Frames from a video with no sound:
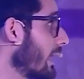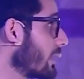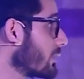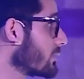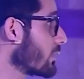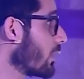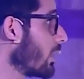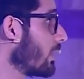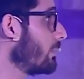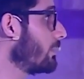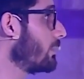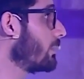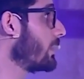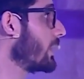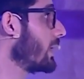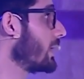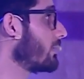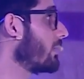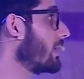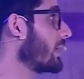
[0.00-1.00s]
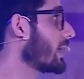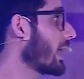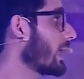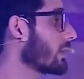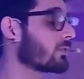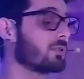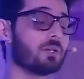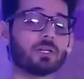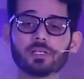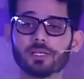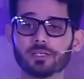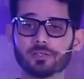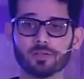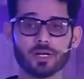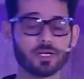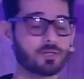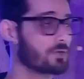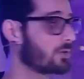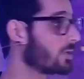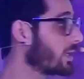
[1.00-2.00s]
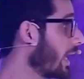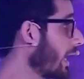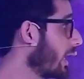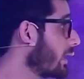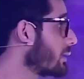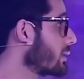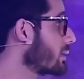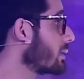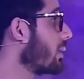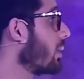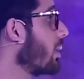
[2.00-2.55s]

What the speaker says: that job, it will calculate the threshold, and